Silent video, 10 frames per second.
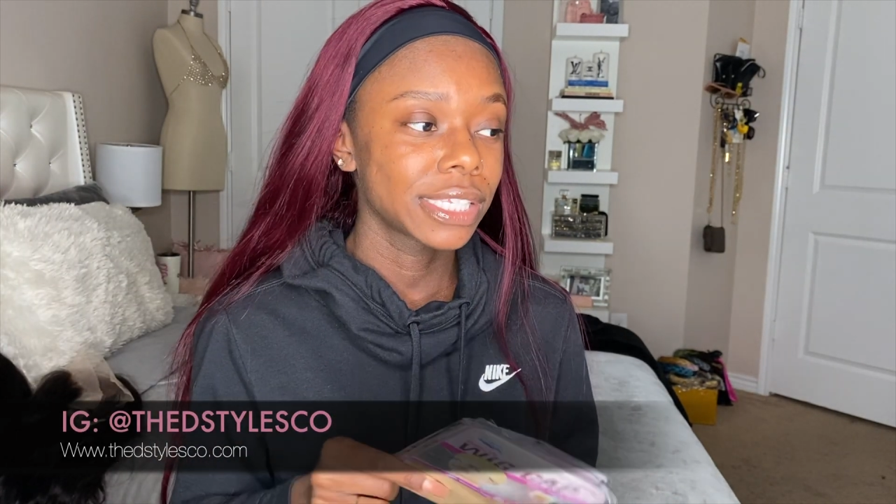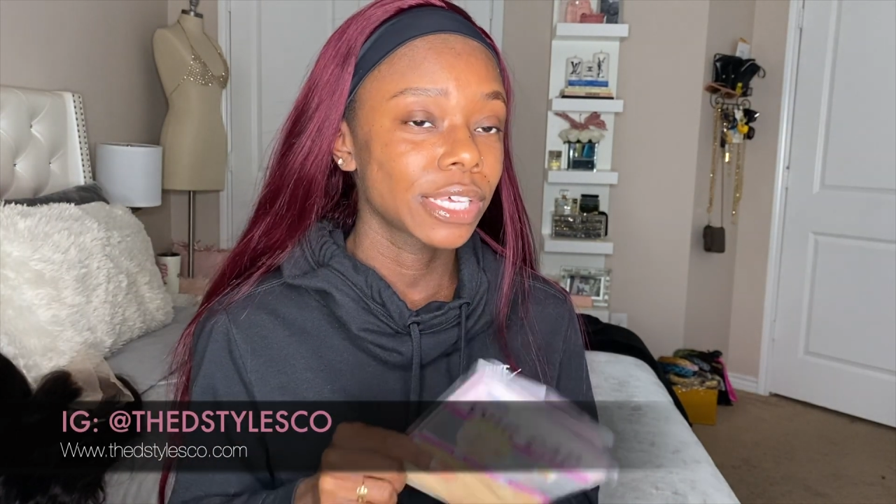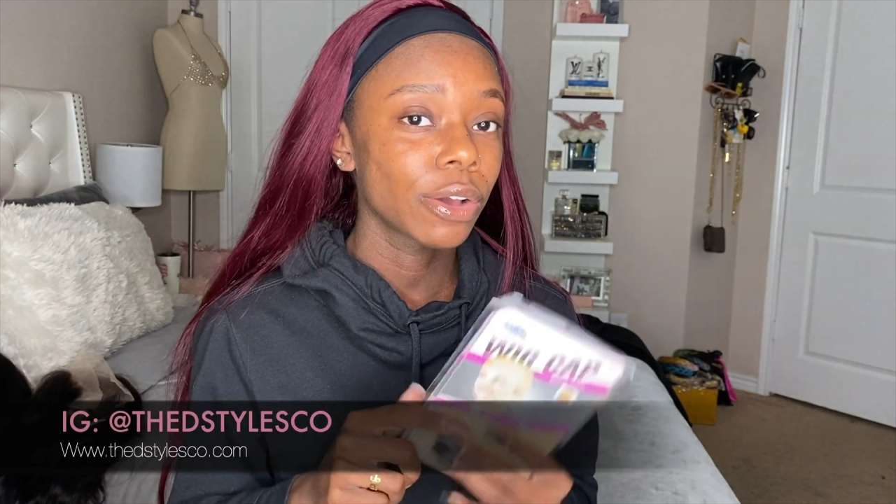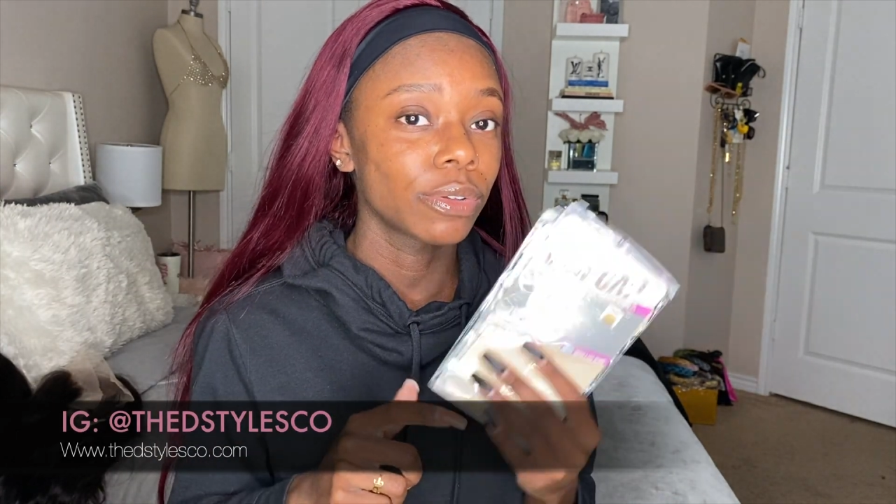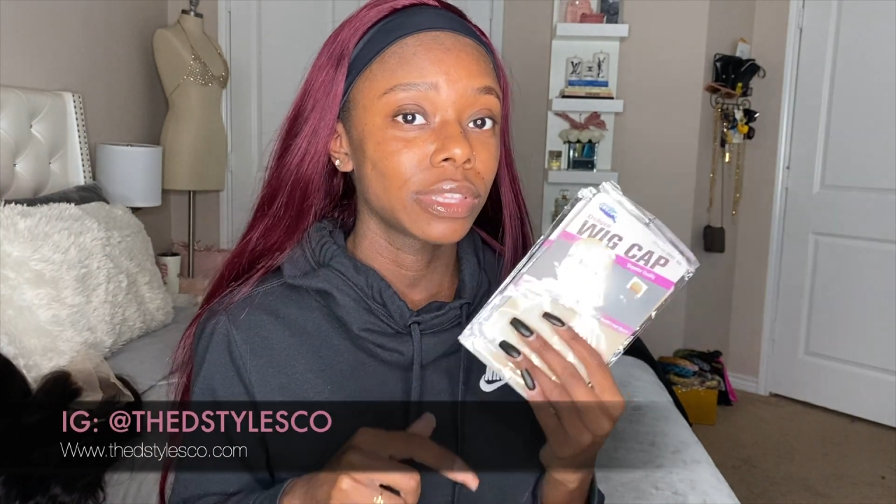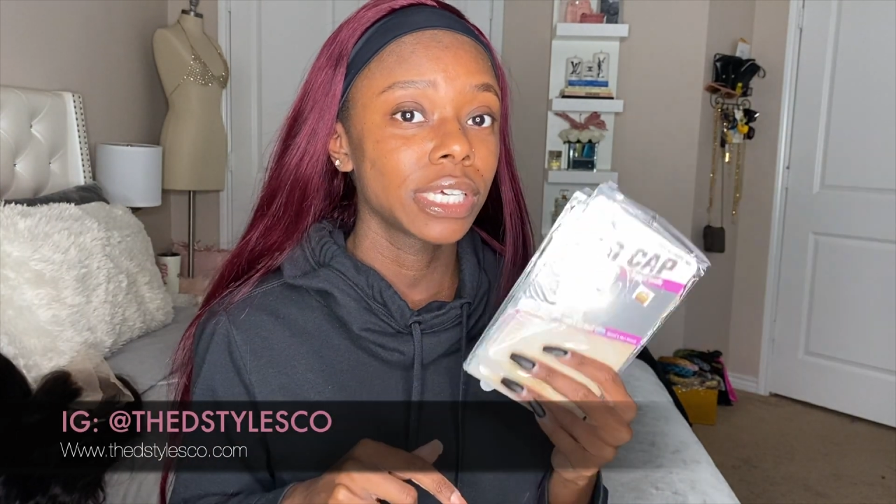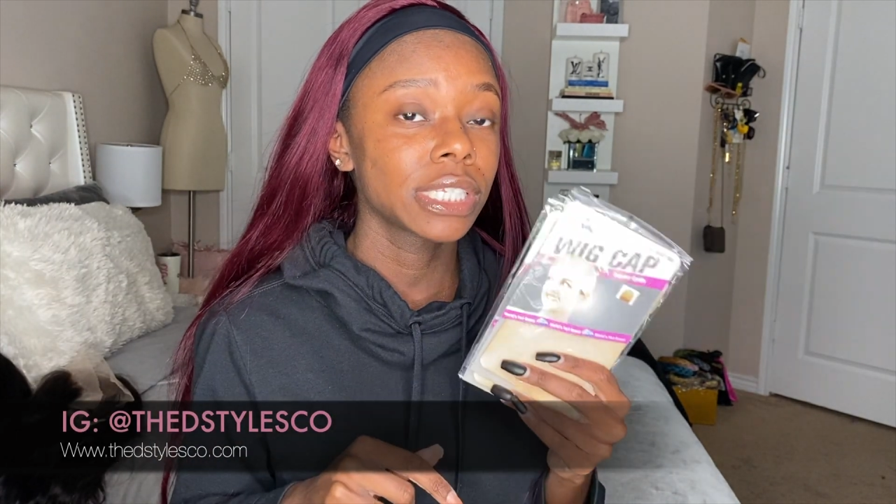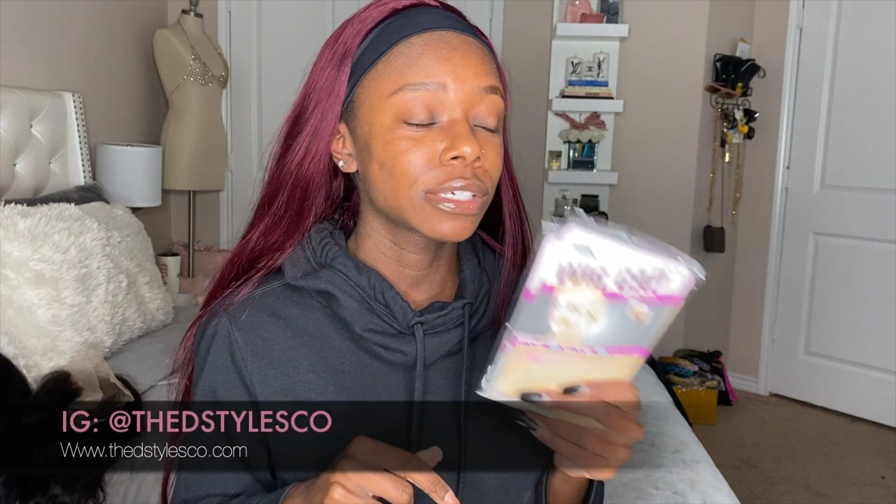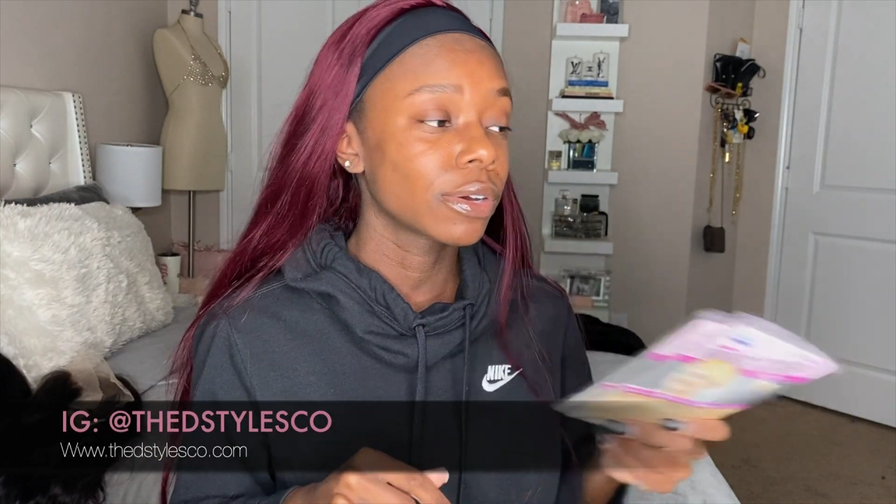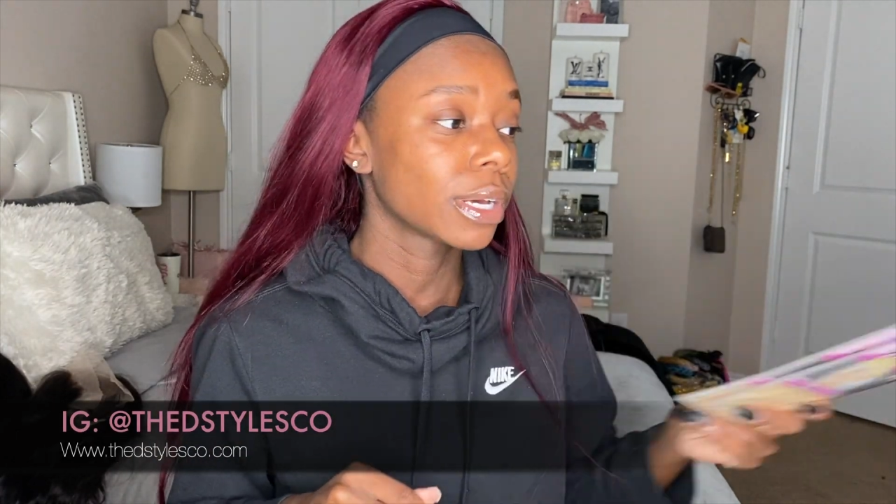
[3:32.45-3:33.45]
So this is
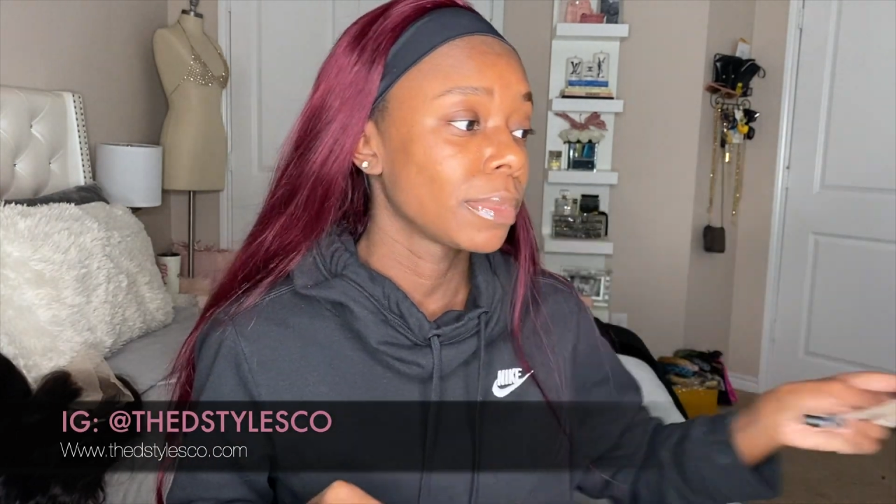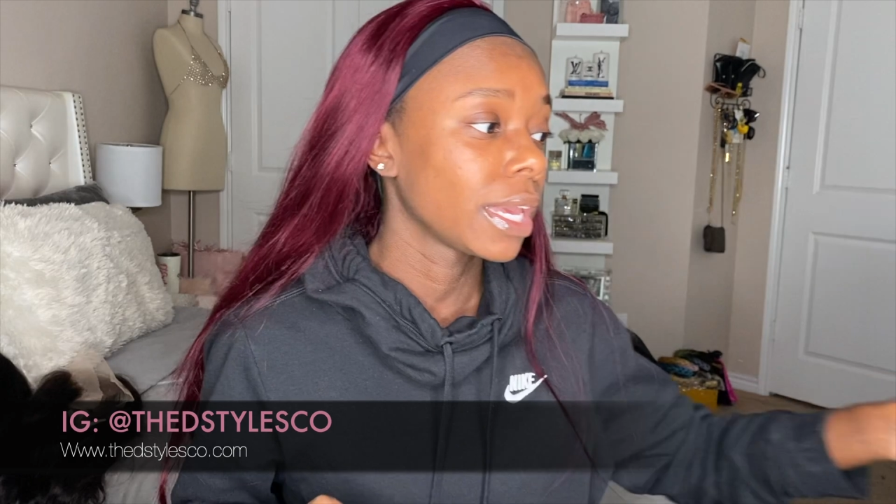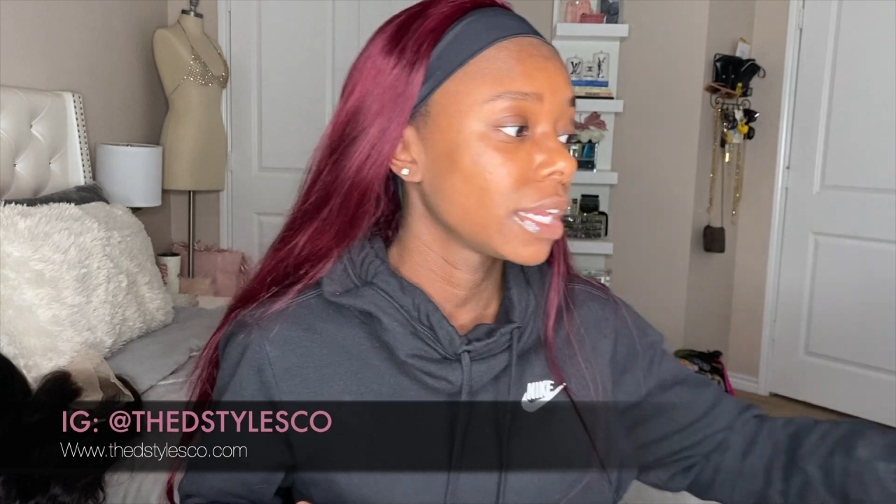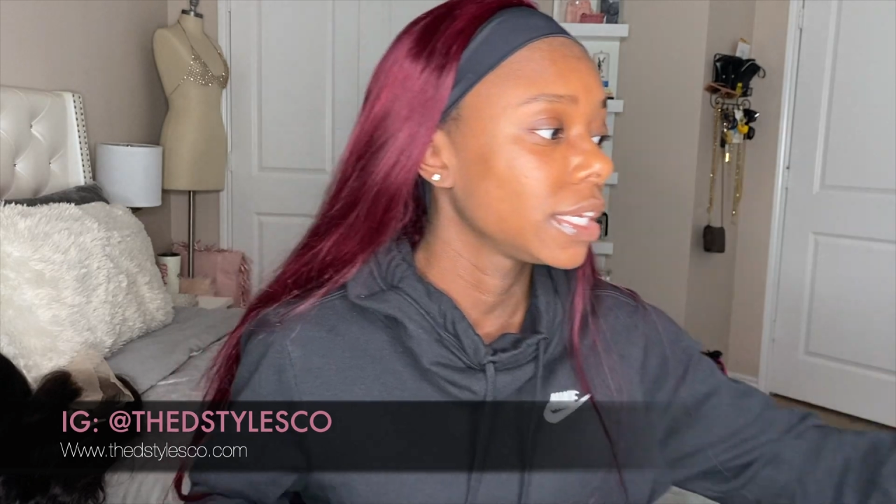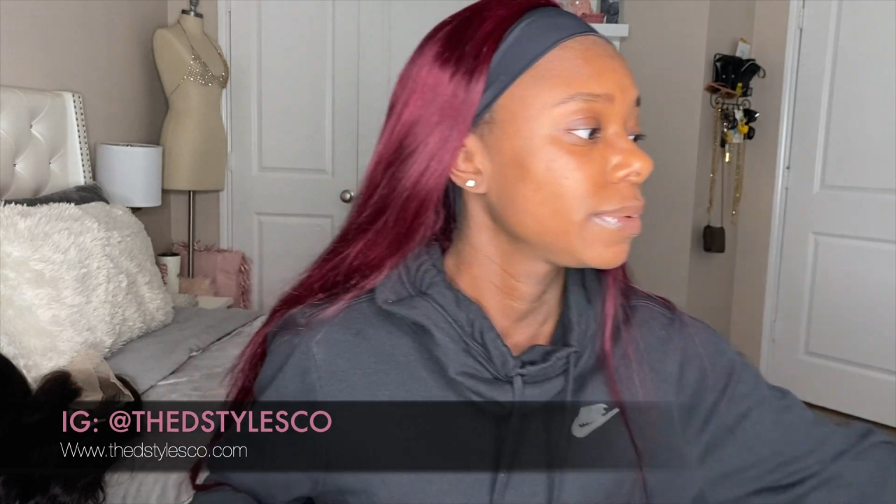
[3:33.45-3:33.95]
gonna come in handy.